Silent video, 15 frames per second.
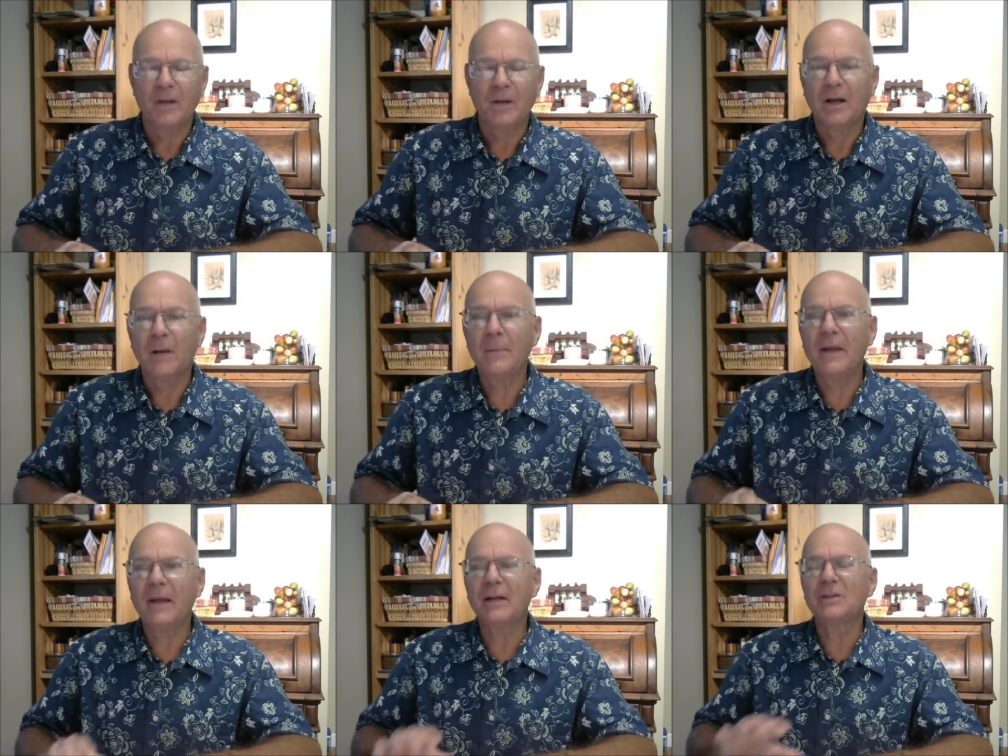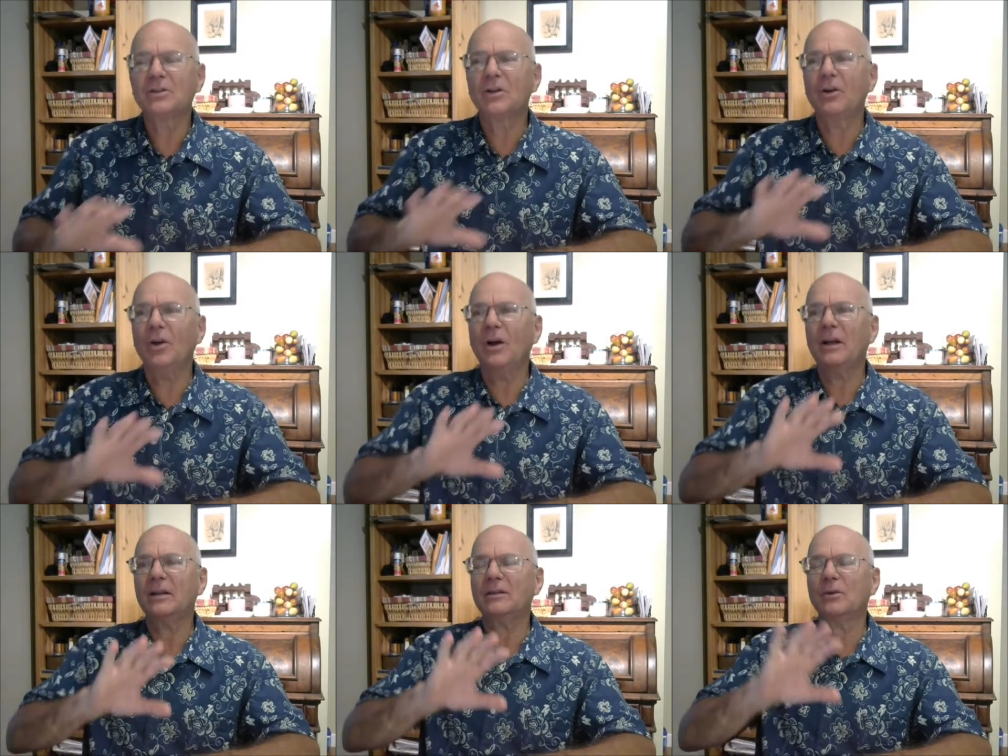coming in to
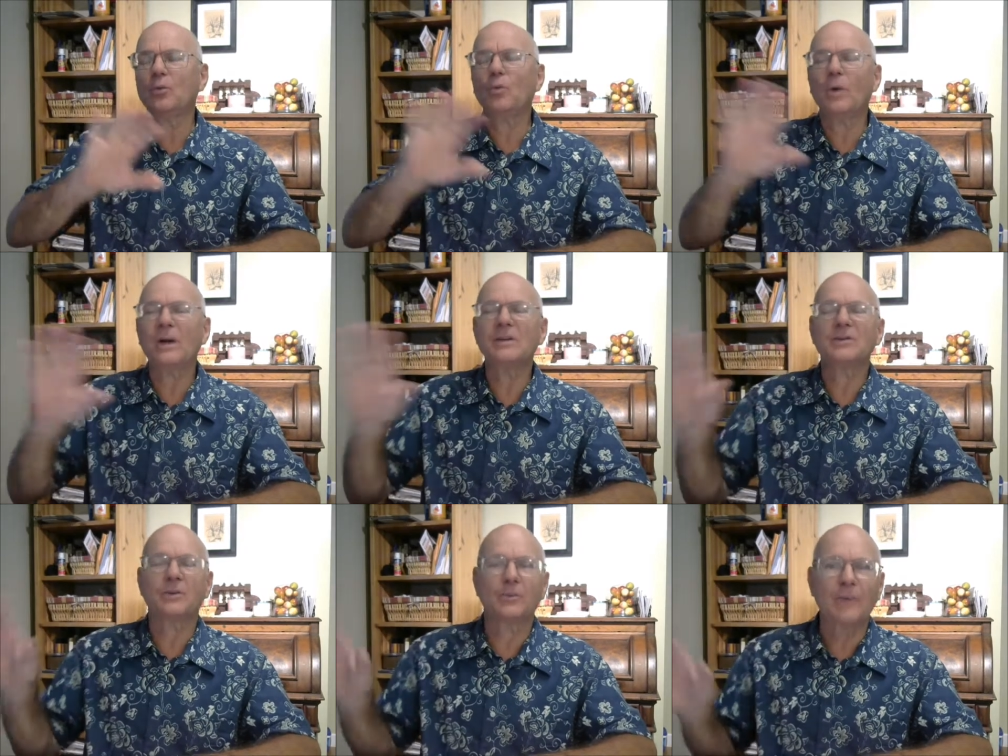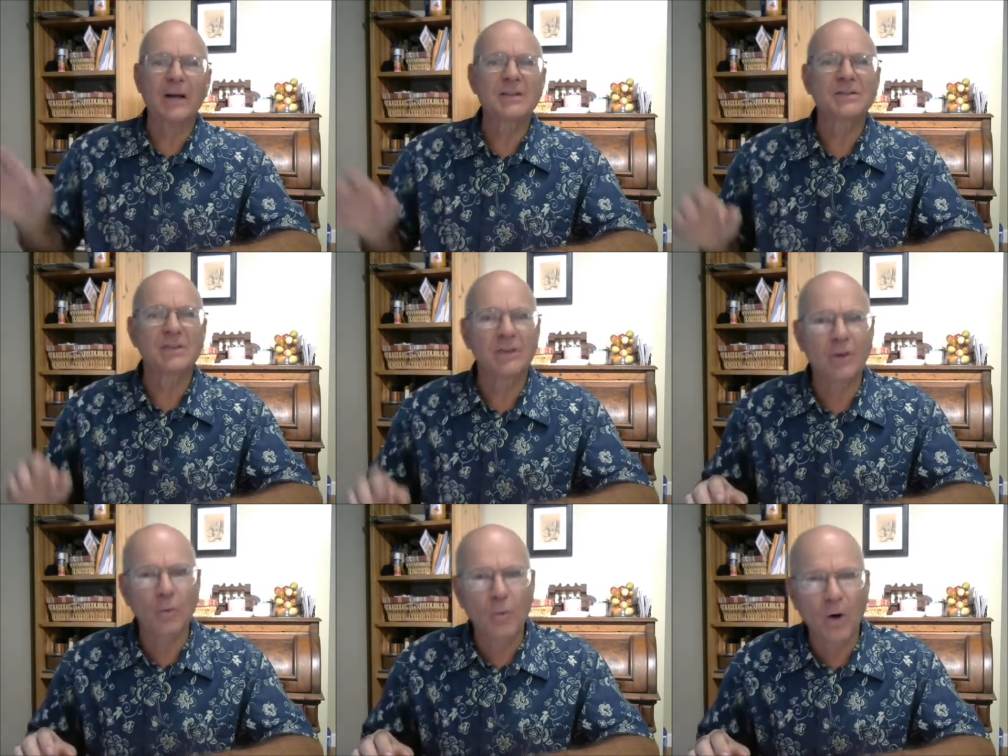look at the work, the rest
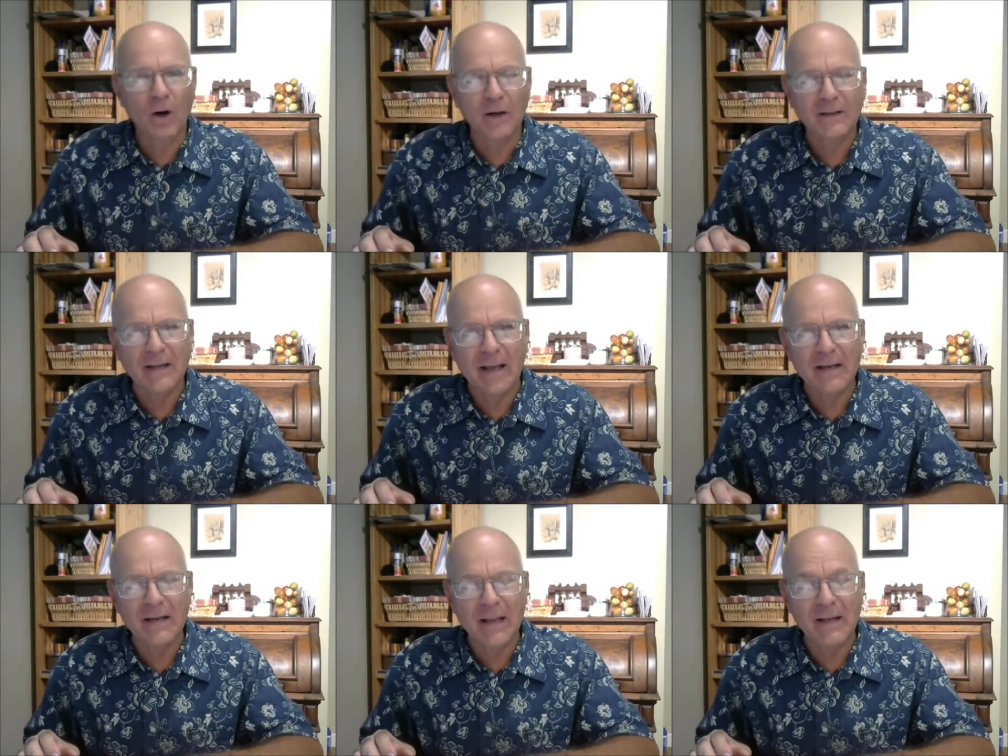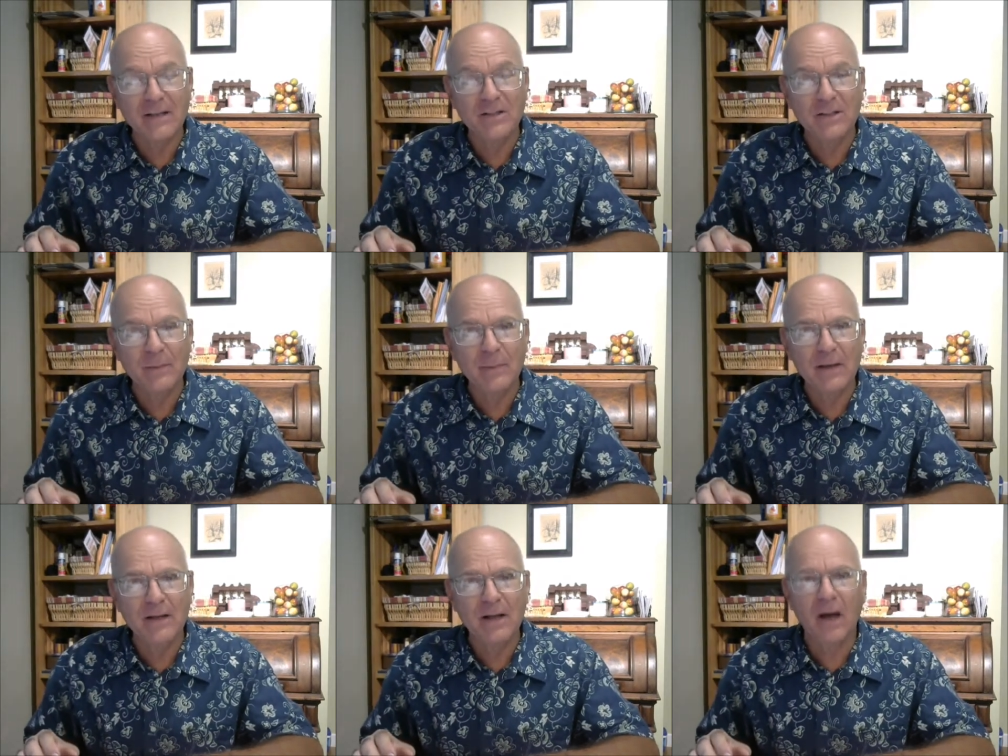of the work that needs to
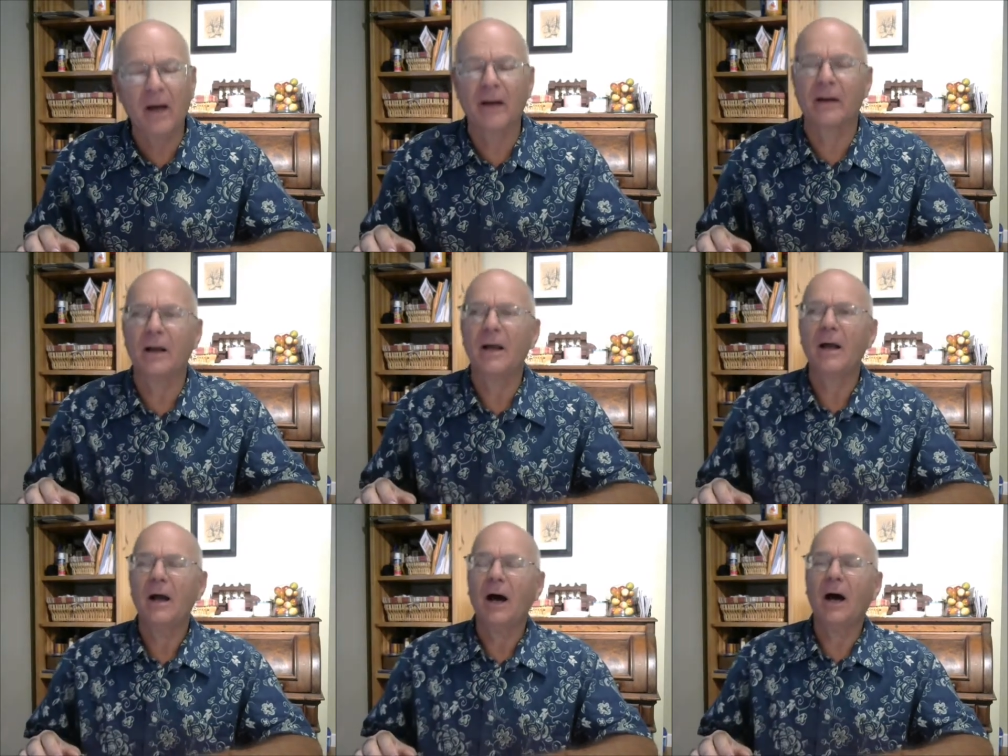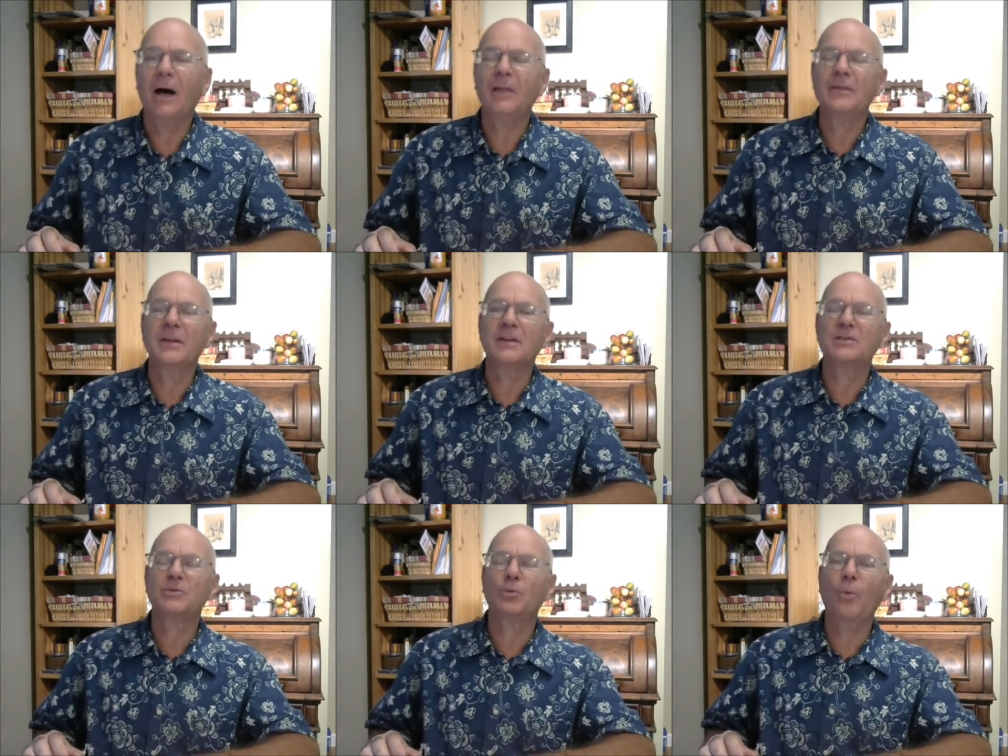be done on
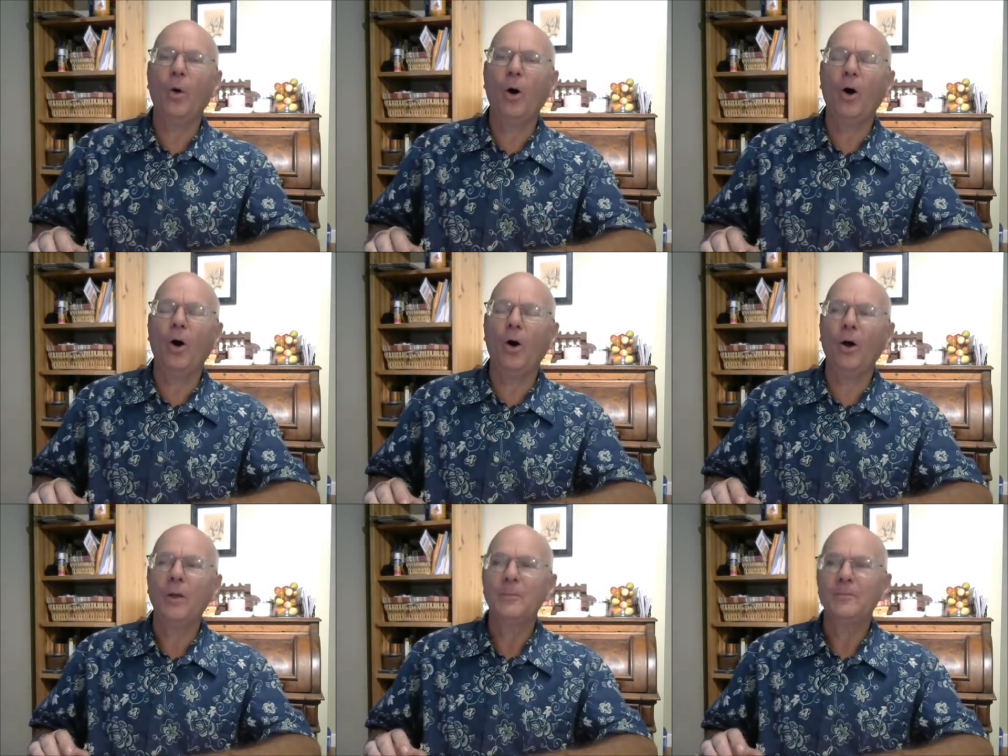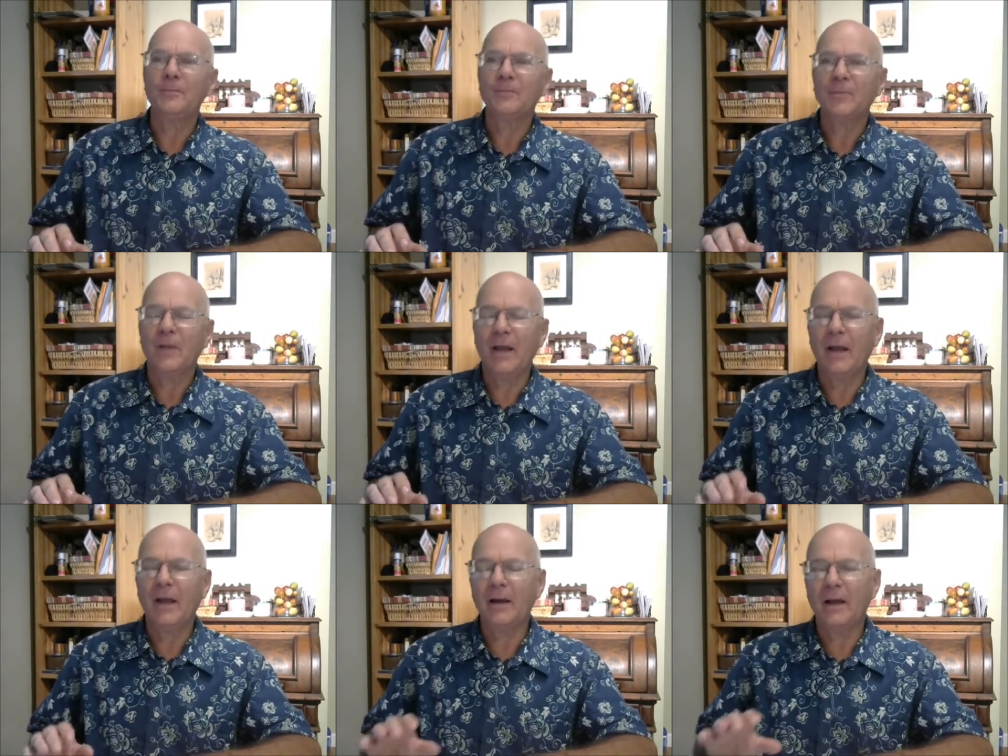this wall,
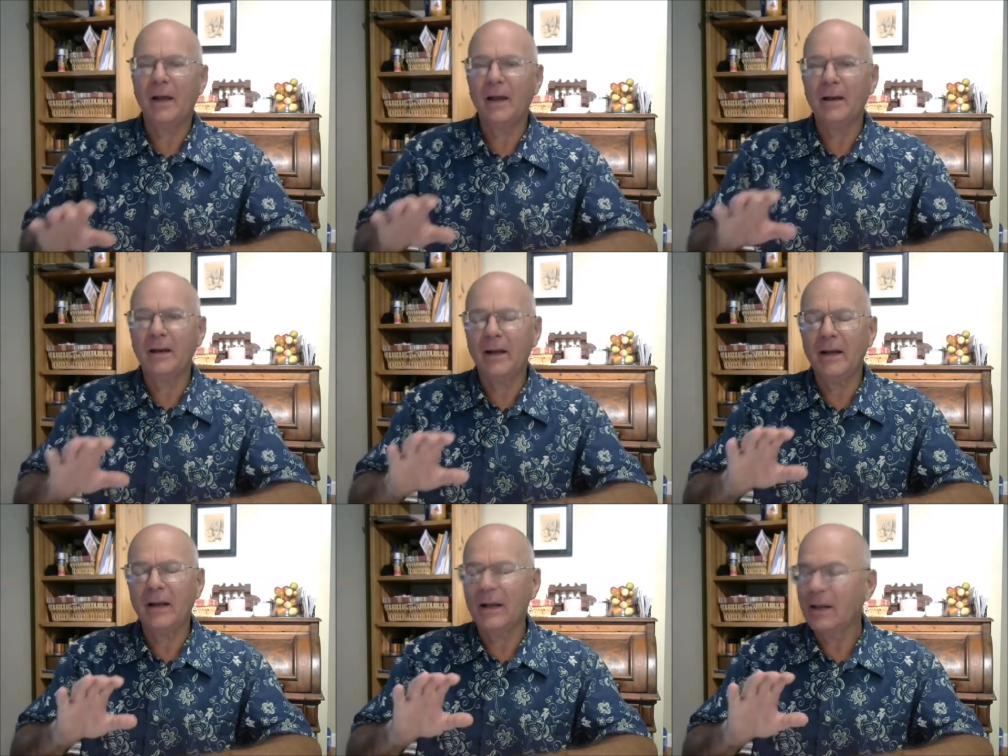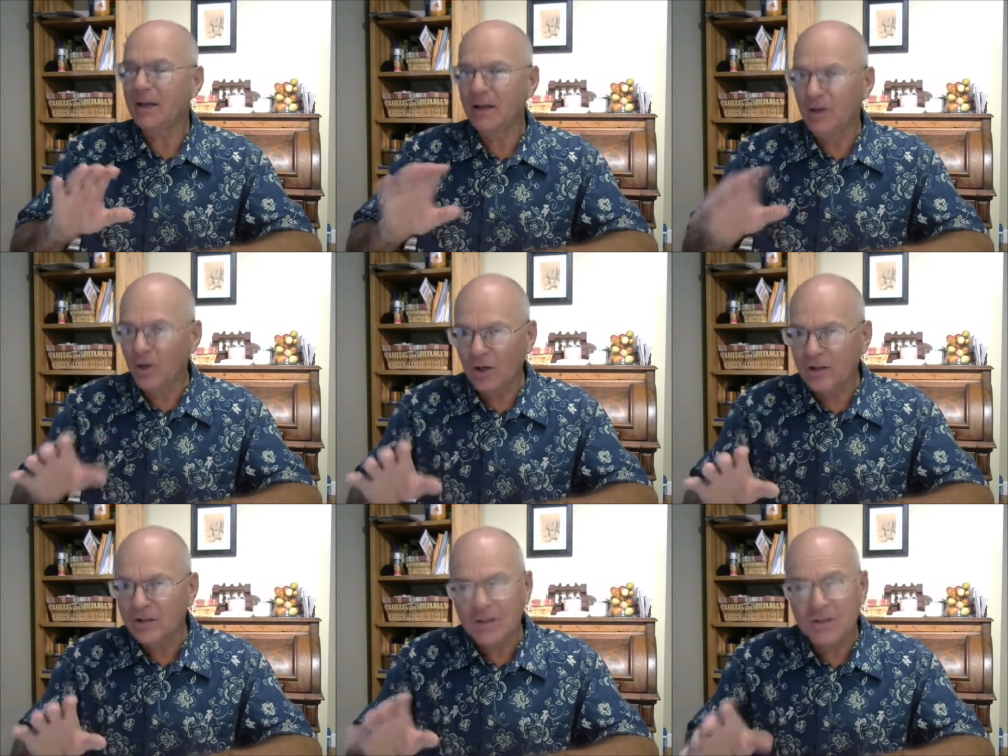and and and it can
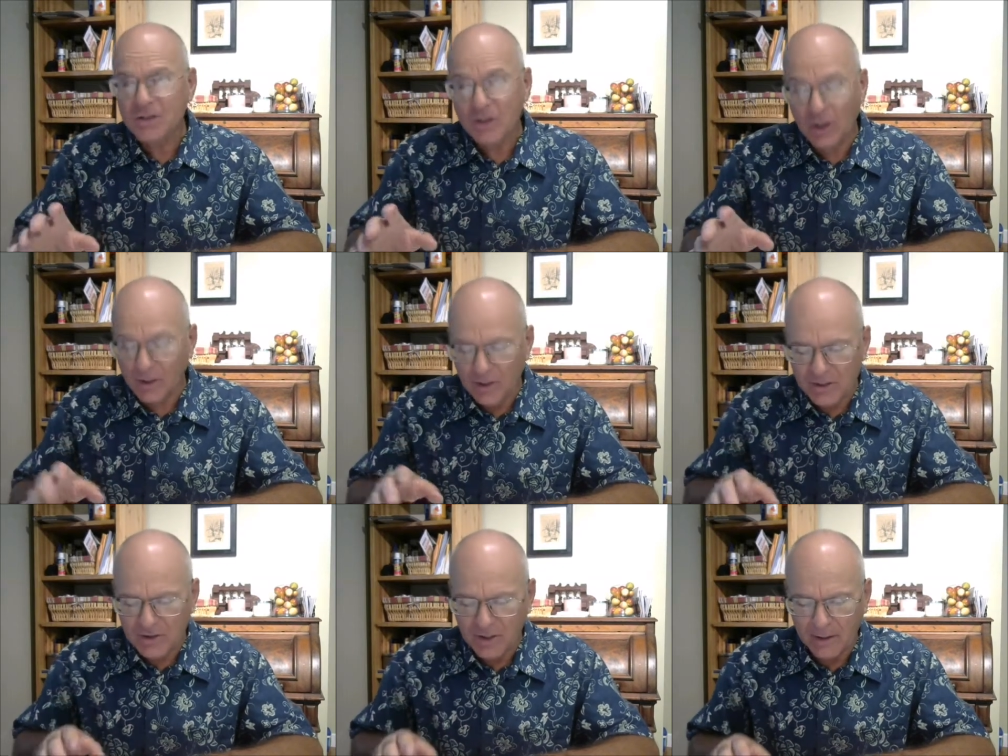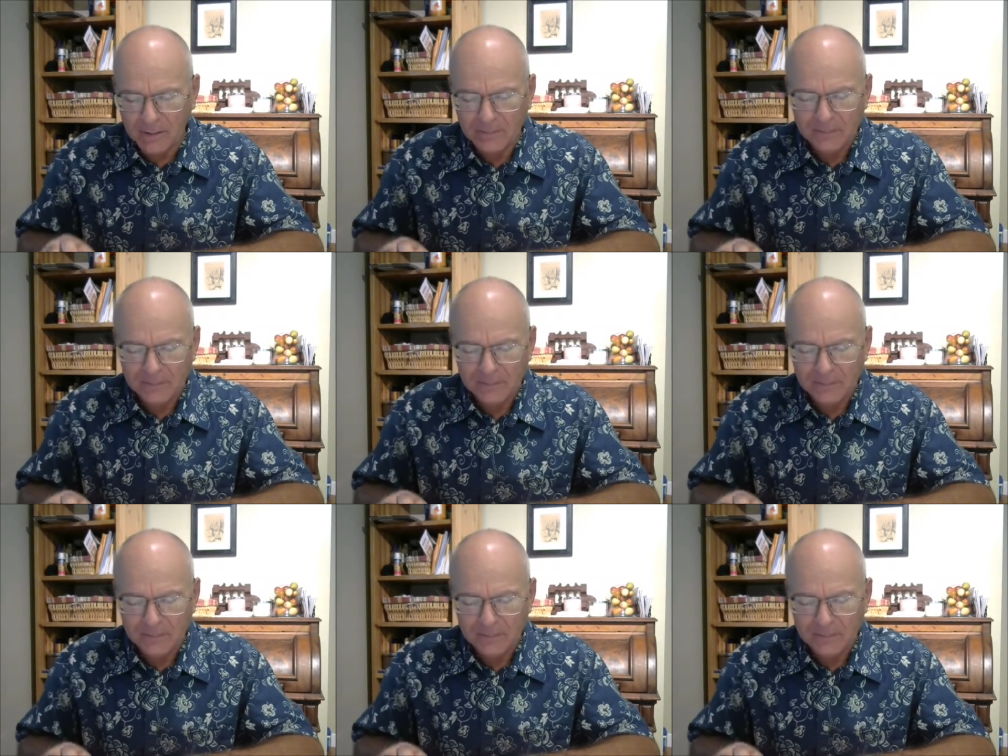look discouraging.